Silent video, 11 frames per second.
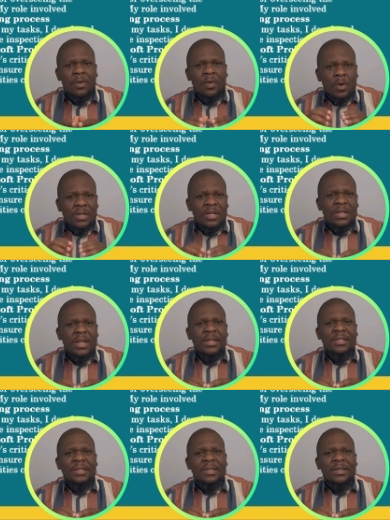
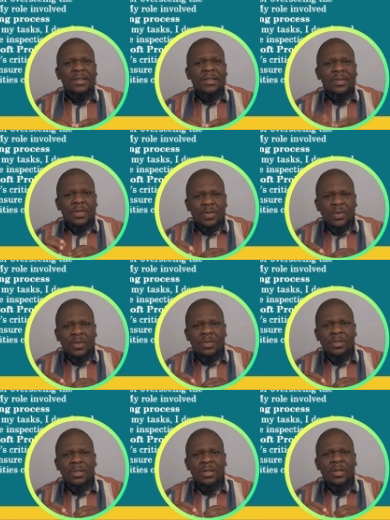coordinating
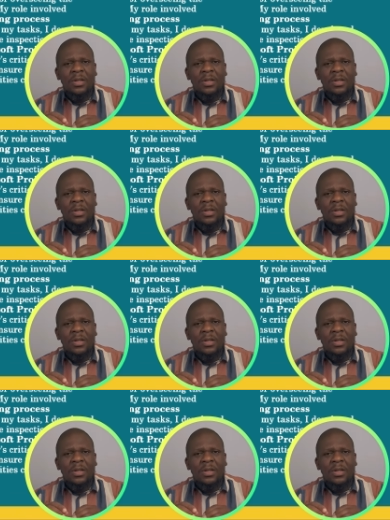resources,